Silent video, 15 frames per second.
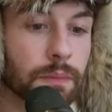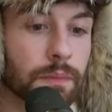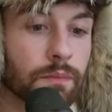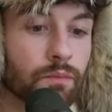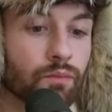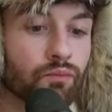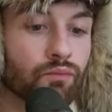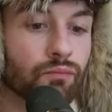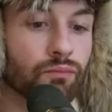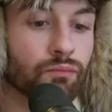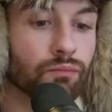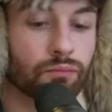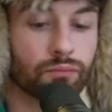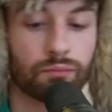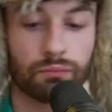
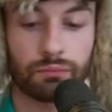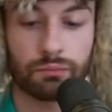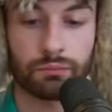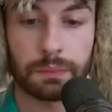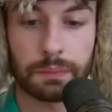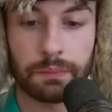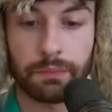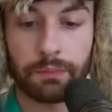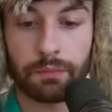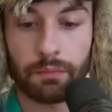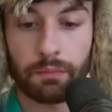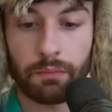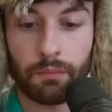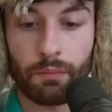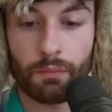
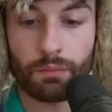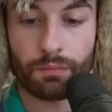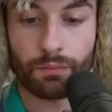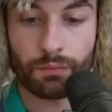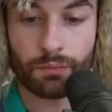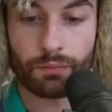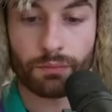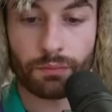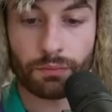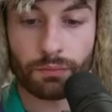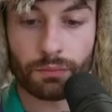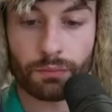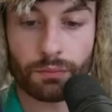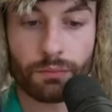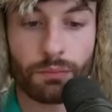
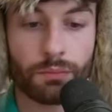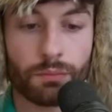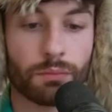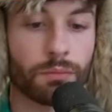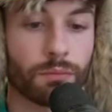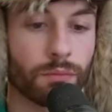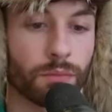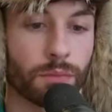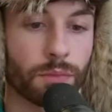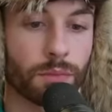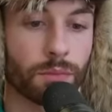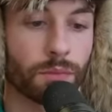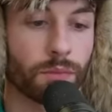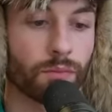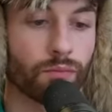
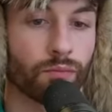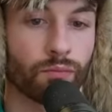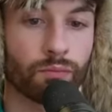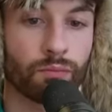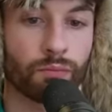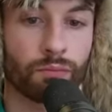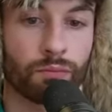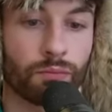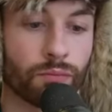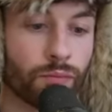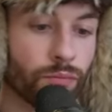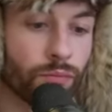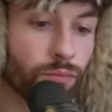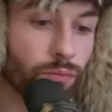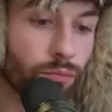
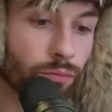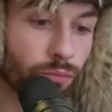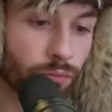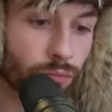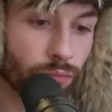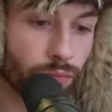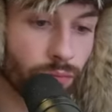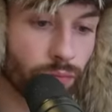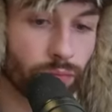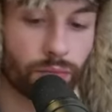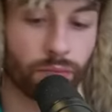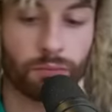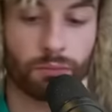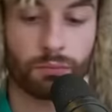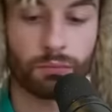
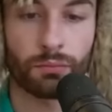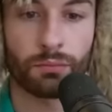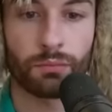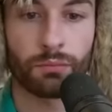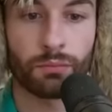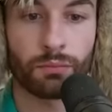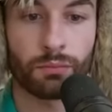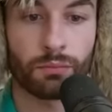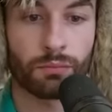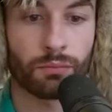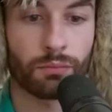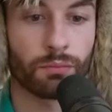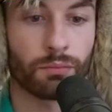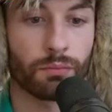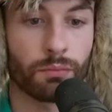
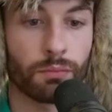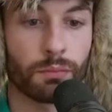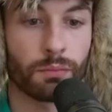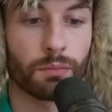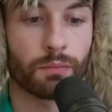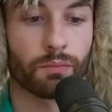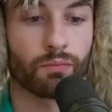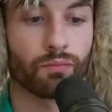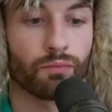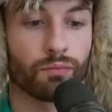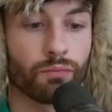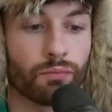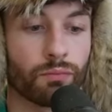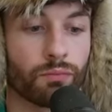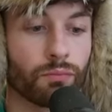(not speaking)